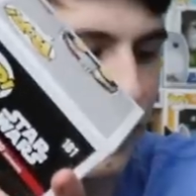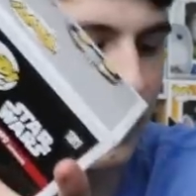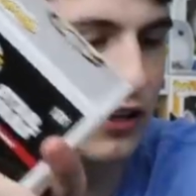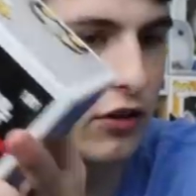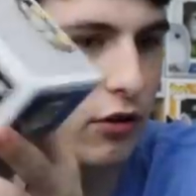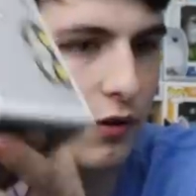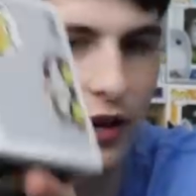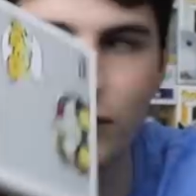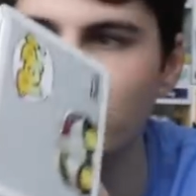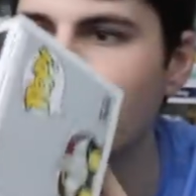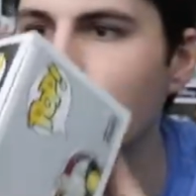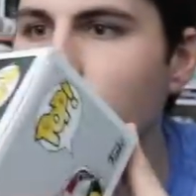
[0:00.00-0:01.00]
I can do it
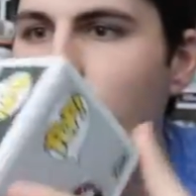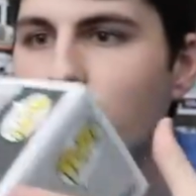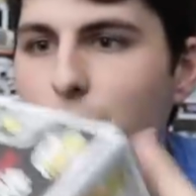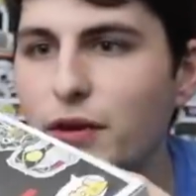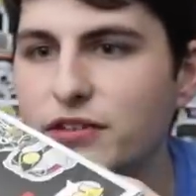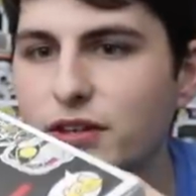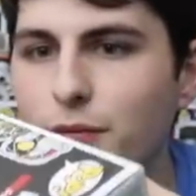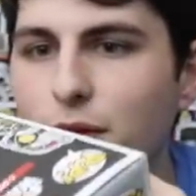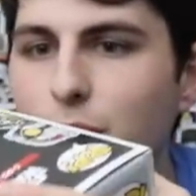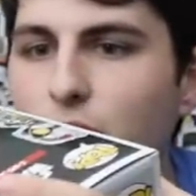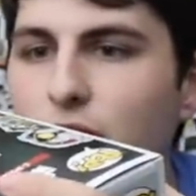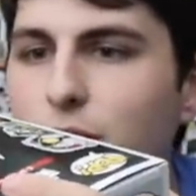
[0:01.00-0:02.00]
without messing up
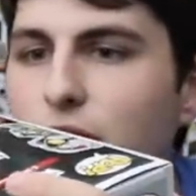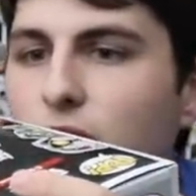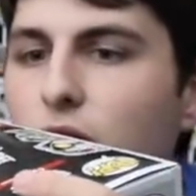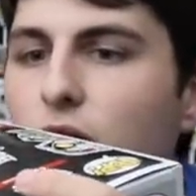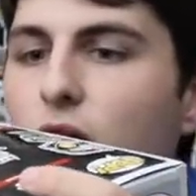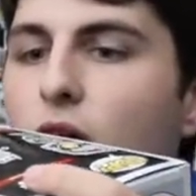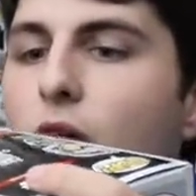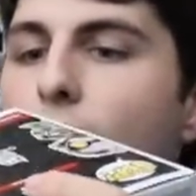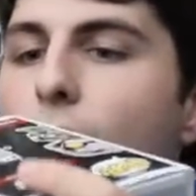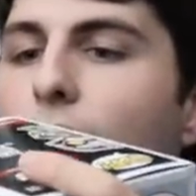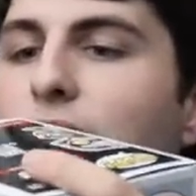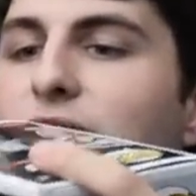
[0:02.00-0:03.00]
the bottom here.
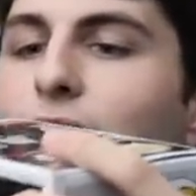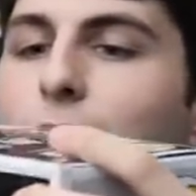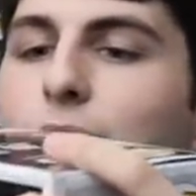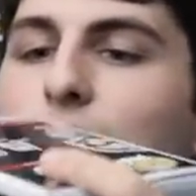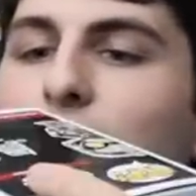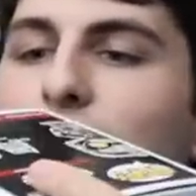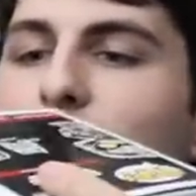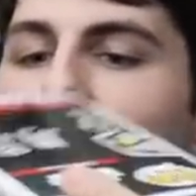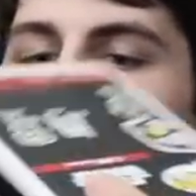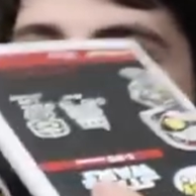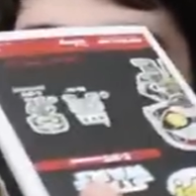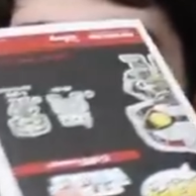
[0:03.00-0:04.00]
Yeah,
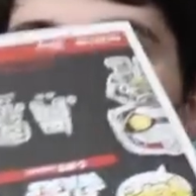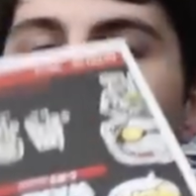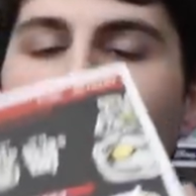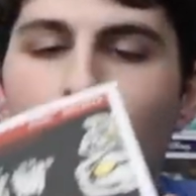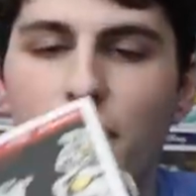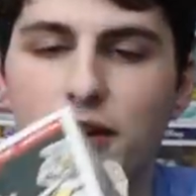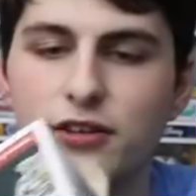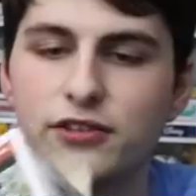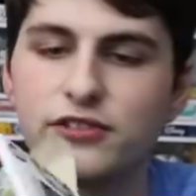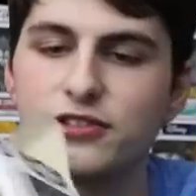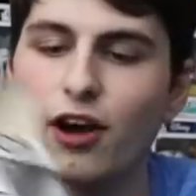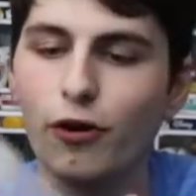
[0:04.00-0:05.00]
nice. Okay,
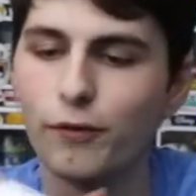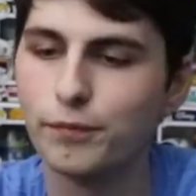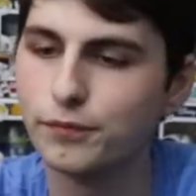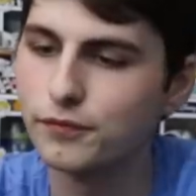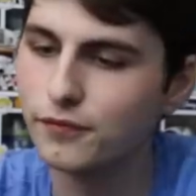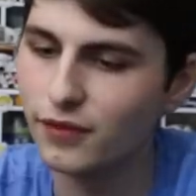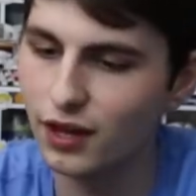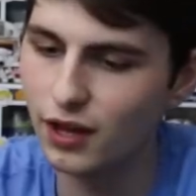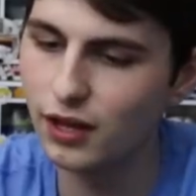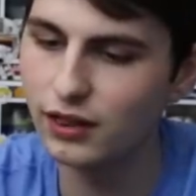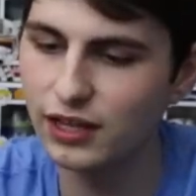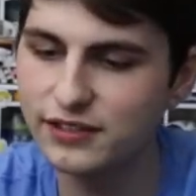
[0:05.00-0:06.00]
so
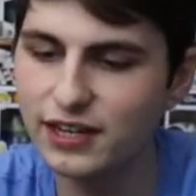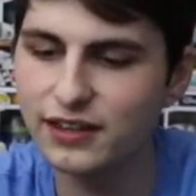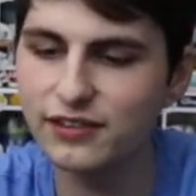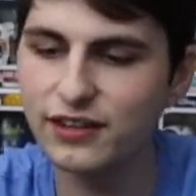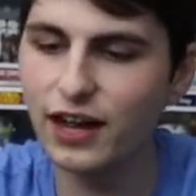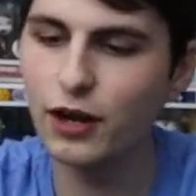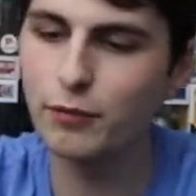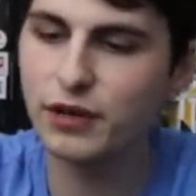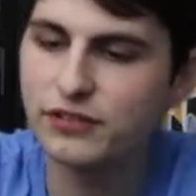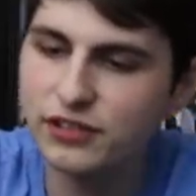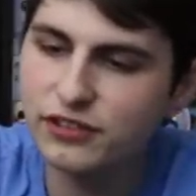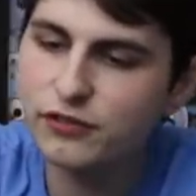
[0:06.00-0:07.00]
let's take this guy out,
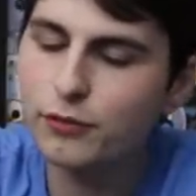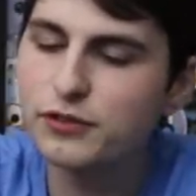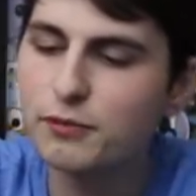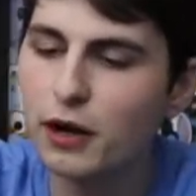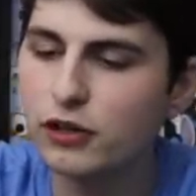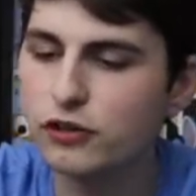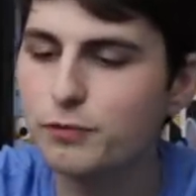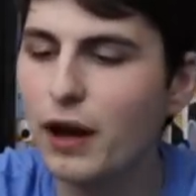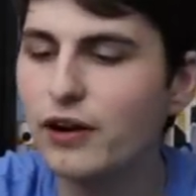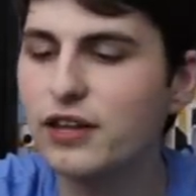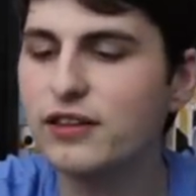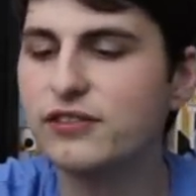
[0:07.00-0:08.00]
because this is from Smuggler's
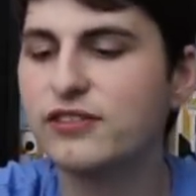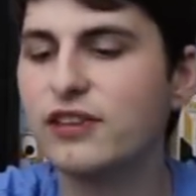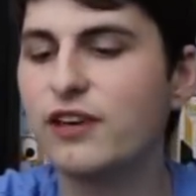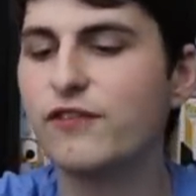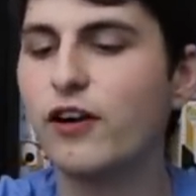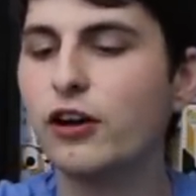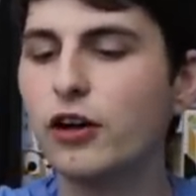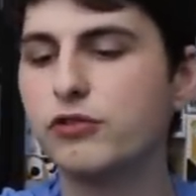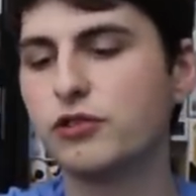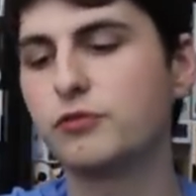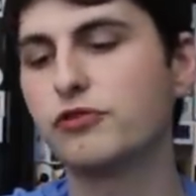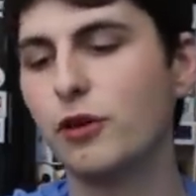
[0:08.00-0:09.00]
Bounty. This is a Funko
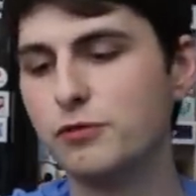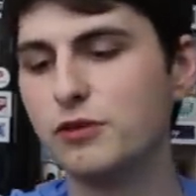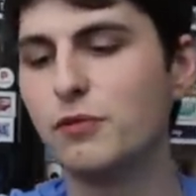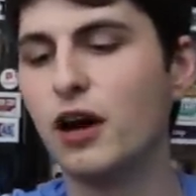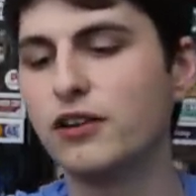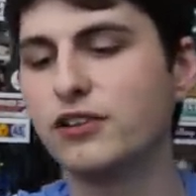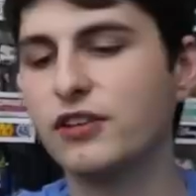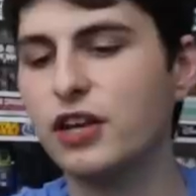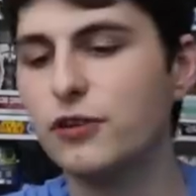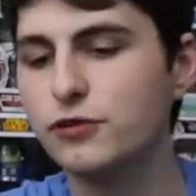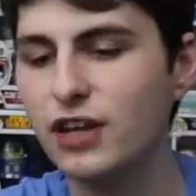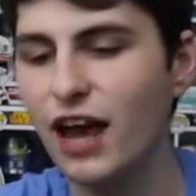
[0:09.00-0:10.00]
subscription box that
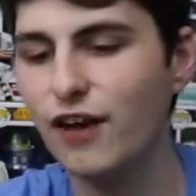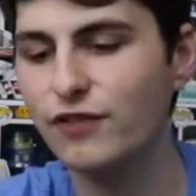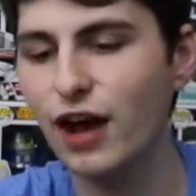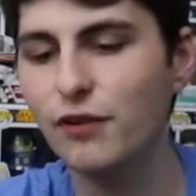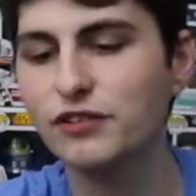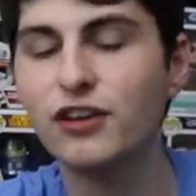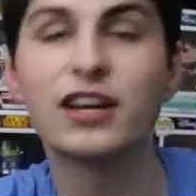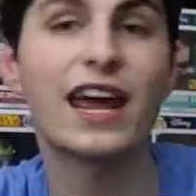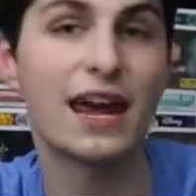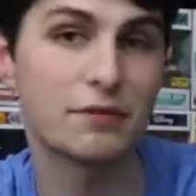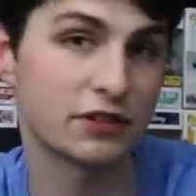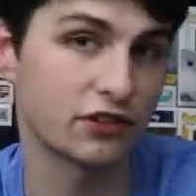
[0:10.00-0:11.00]
they used to have. Now it's on
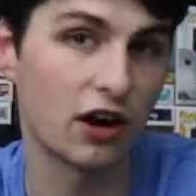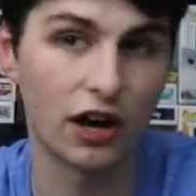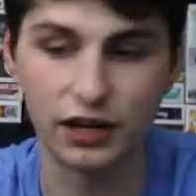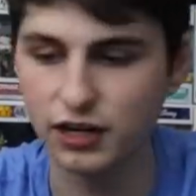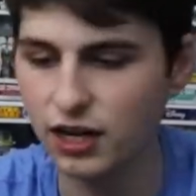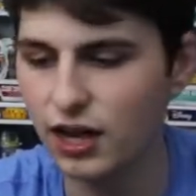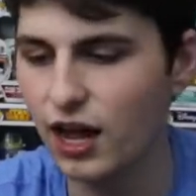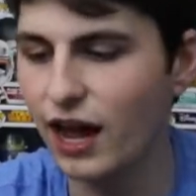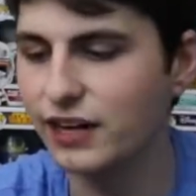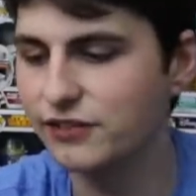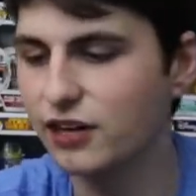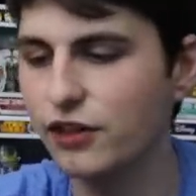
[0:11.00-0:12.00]
Amazon,
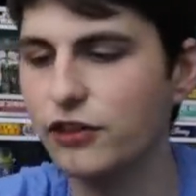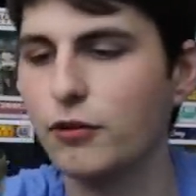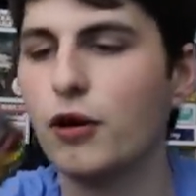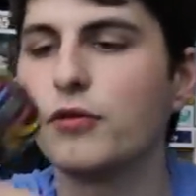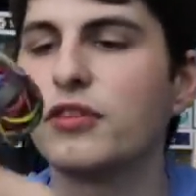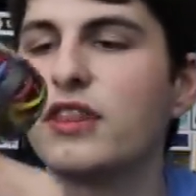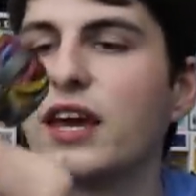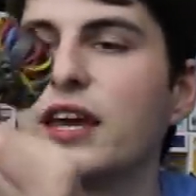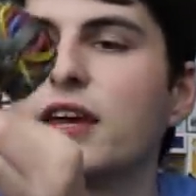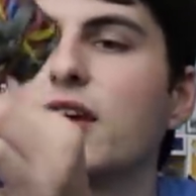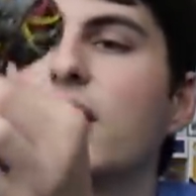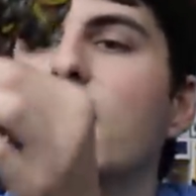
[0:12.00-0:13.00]
and it's not their own thing.